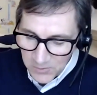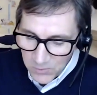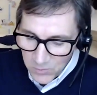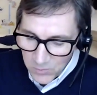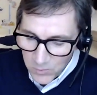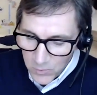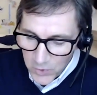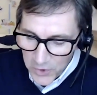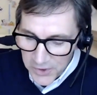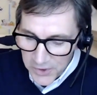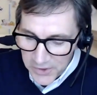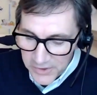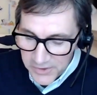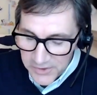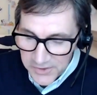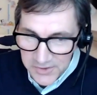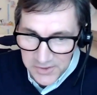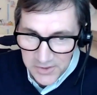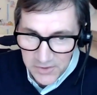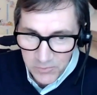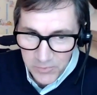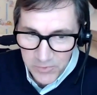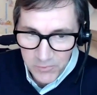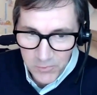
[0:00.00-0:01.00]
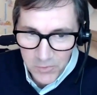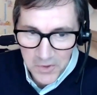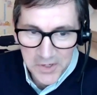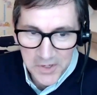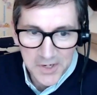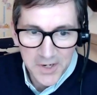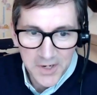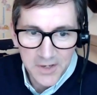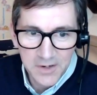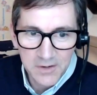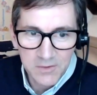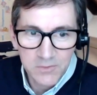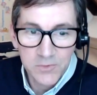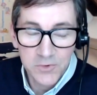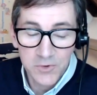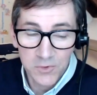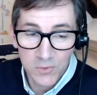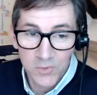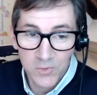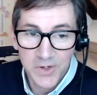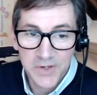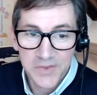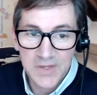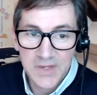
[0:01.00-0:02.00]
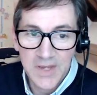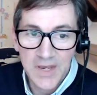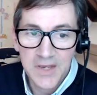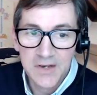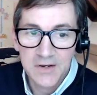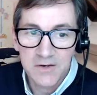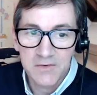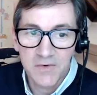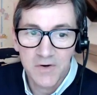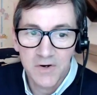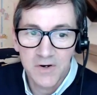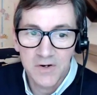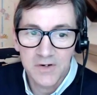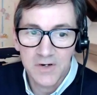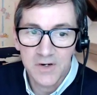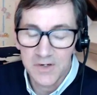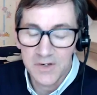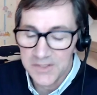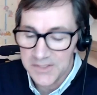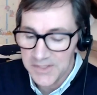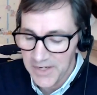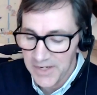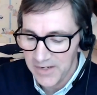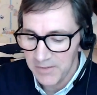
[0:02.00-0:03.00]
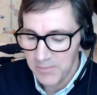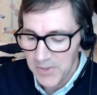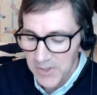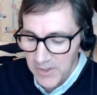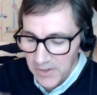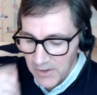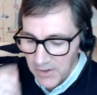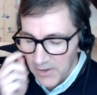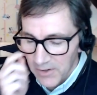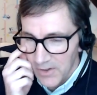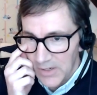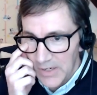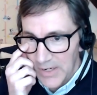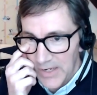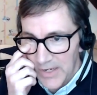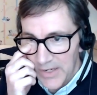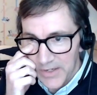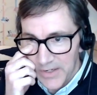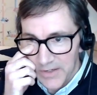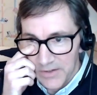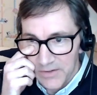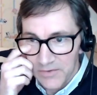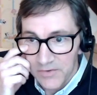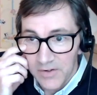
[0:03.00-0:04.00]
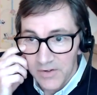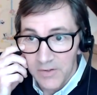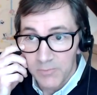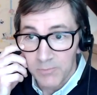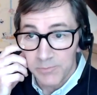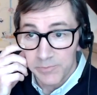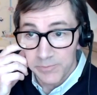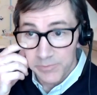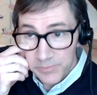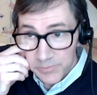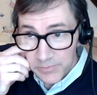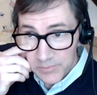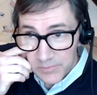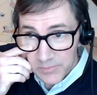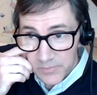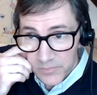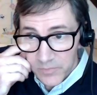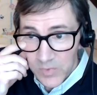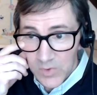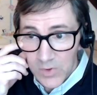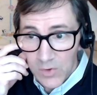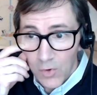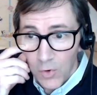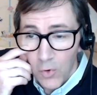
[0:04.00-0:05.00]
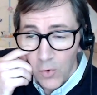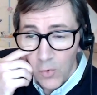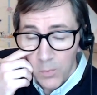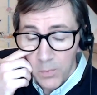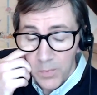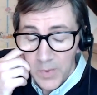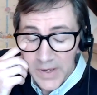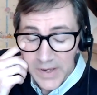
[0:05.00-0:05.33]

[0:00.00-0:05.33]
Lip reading: words. So we're running out. We're at the end of our time here, and hope